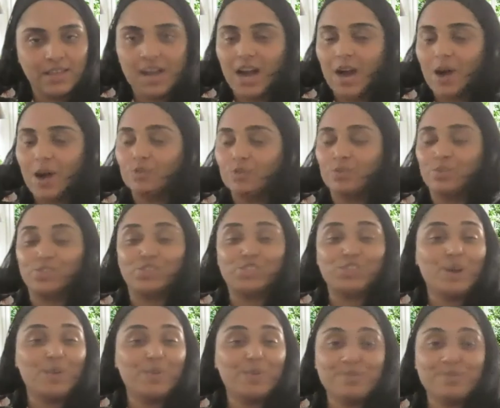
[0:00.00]
I was on
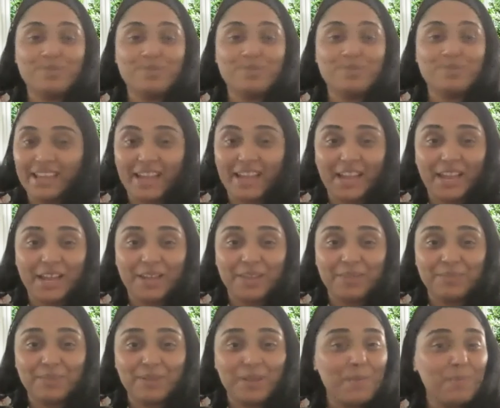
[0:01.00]
top of my
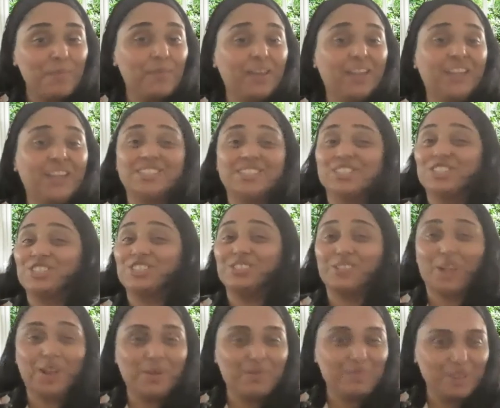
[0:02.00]
game, making
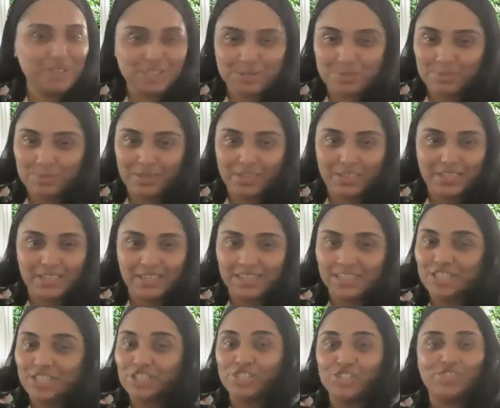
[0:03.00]
so much money,
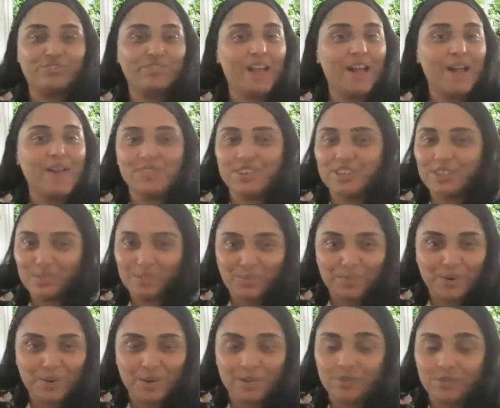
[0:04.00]
traveling the
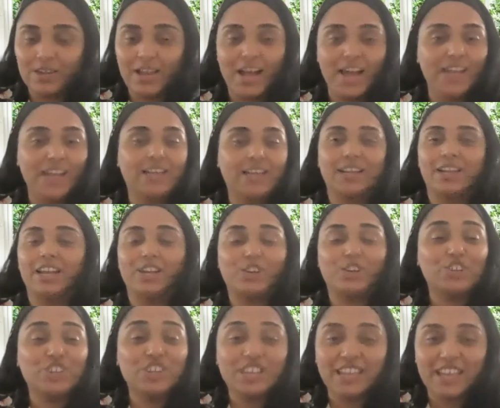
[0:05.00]
world like it
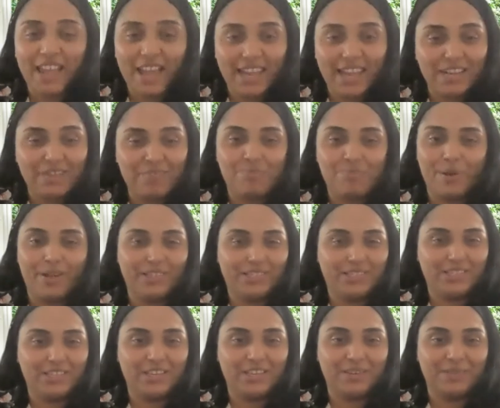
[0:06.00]
couldn't get any
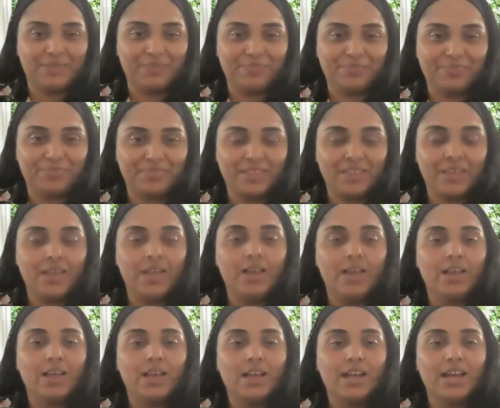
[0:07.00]
better.
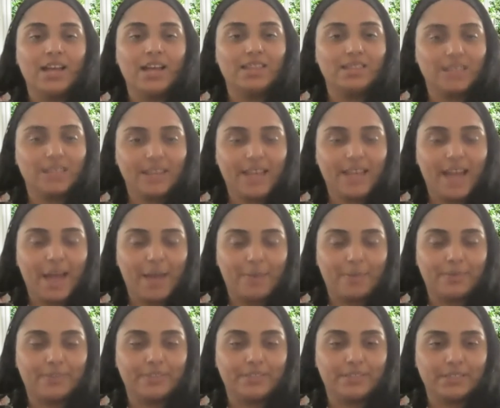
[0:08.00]
And then it
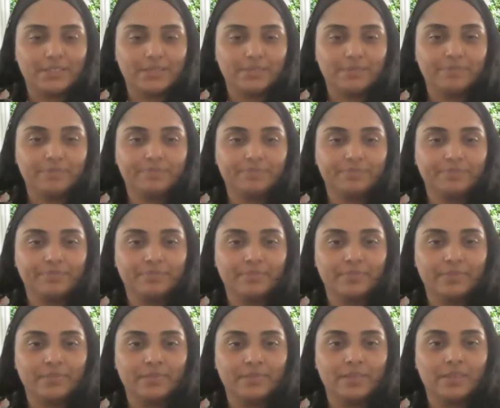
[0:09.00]
happened.
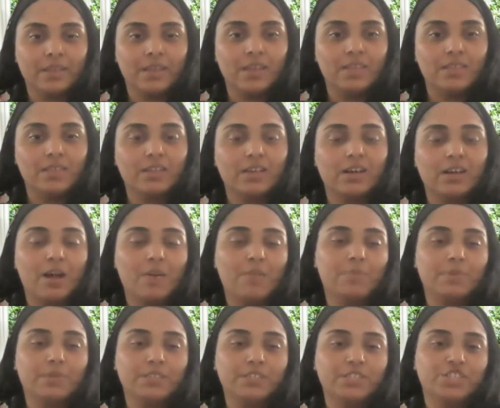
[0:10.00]
The
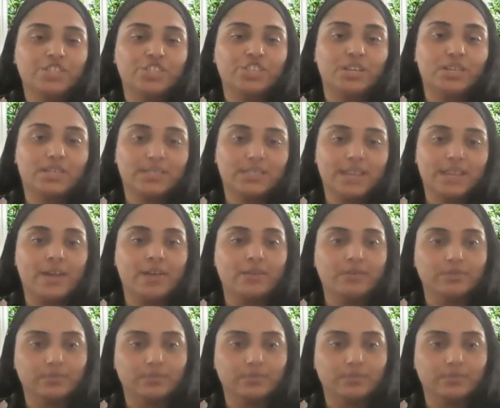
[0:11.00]
company shut down.